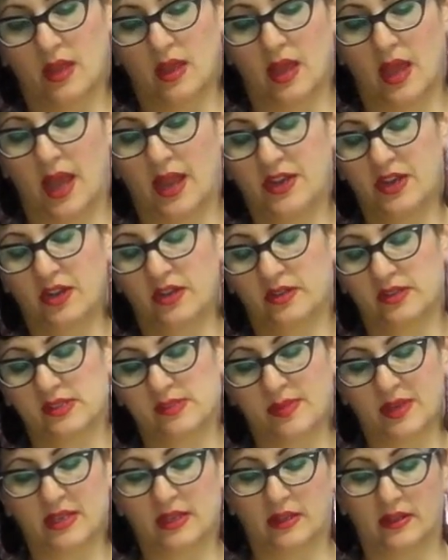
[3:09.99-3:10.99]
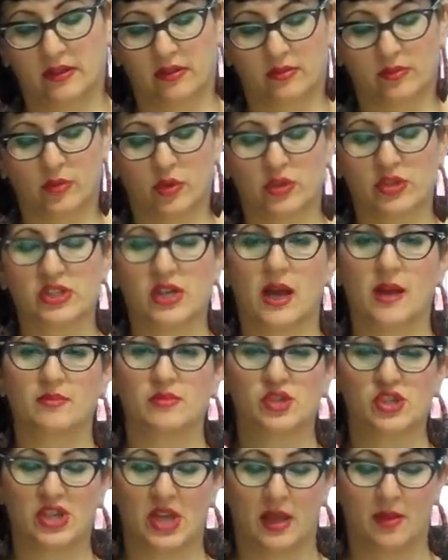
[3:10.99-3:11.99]
And you can spend a little more time
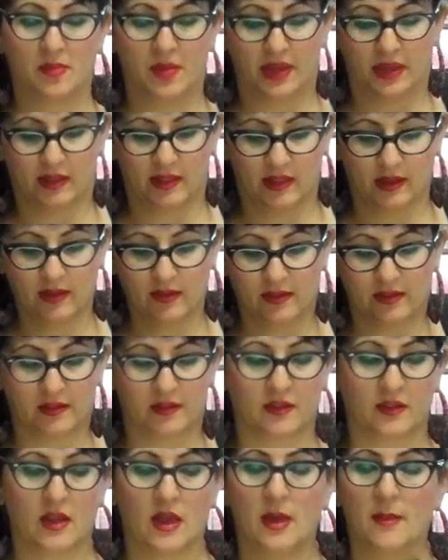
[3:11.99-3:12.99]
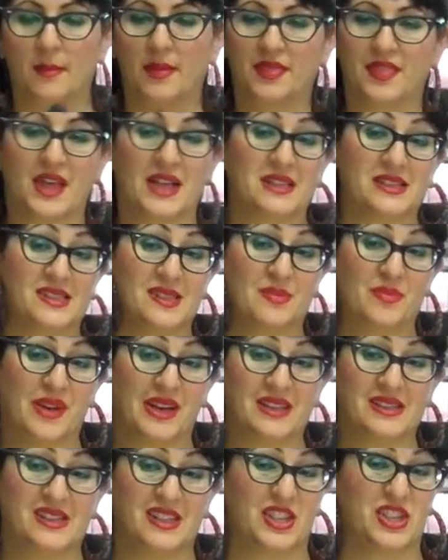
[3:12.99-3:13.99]
shaping this, but that's the
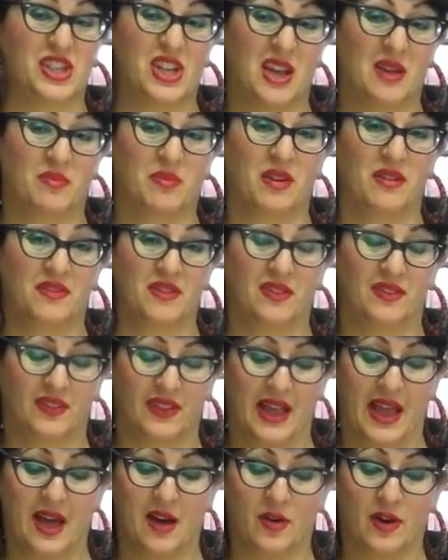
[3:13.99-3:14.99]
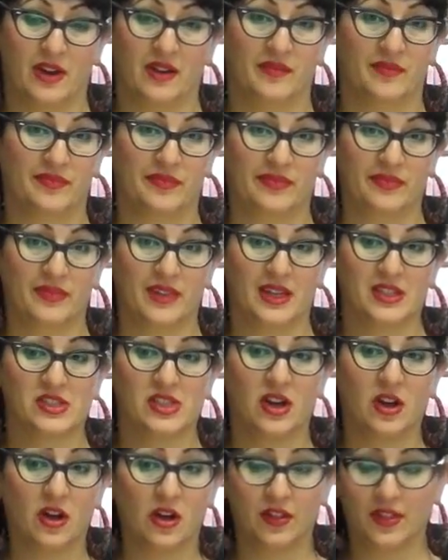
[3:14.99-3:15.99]
basic shape of the flower. Now to
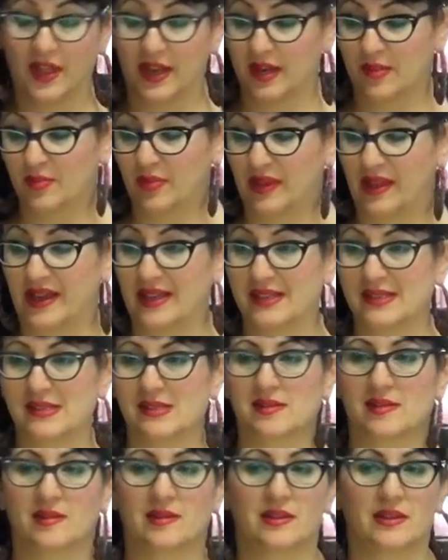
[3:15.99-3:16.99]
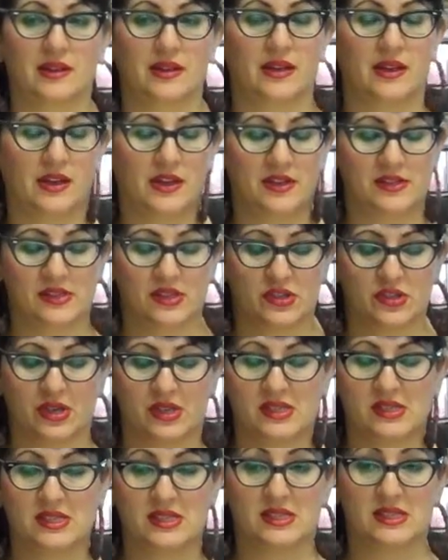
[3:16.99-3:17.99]
hold that in place, I'm going to use a
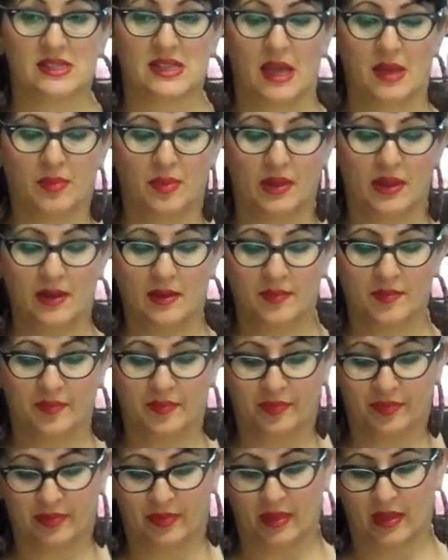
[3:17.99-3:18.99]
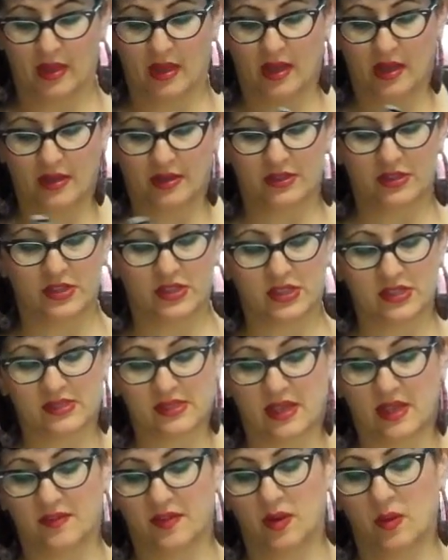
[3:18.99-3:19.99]
trusty stapler to
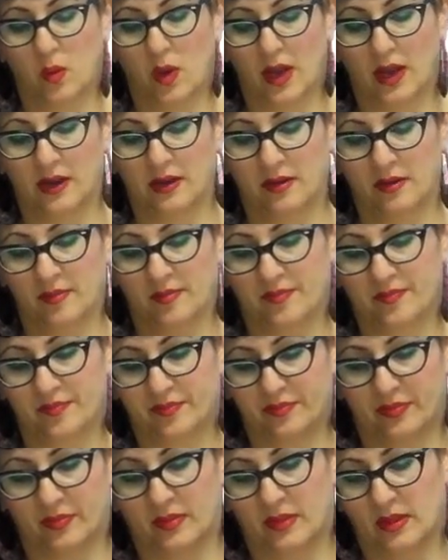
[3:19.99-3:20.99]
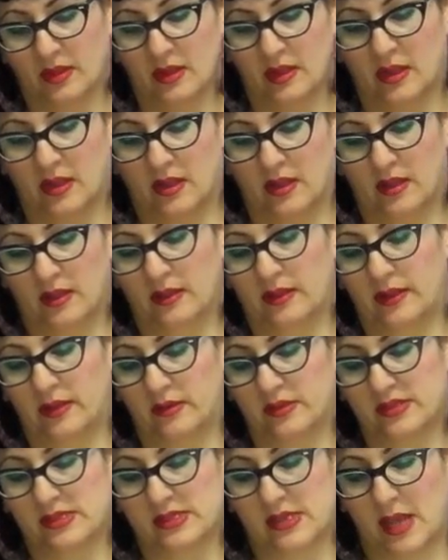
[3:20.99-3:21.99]
just give it one
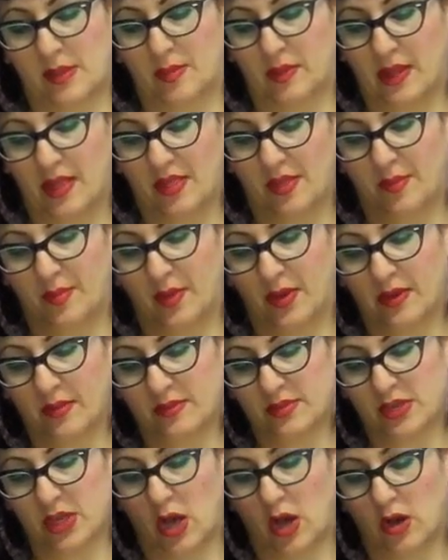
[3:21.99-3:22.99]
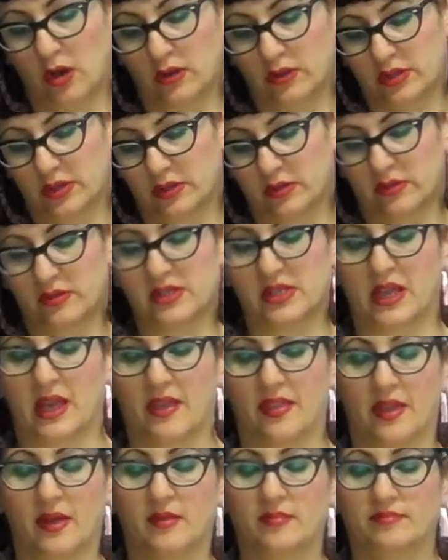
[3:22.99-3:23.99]
little staple at the bottom to hold it all
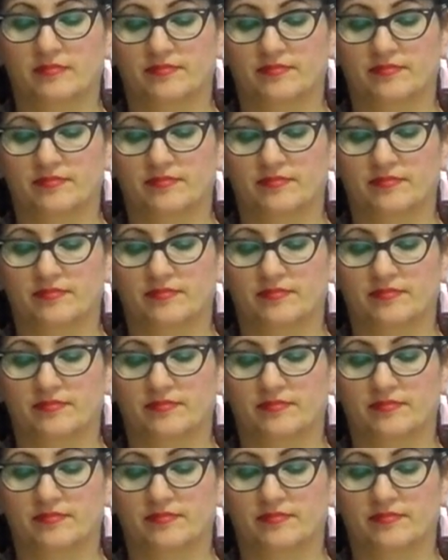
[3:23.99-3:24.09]
together.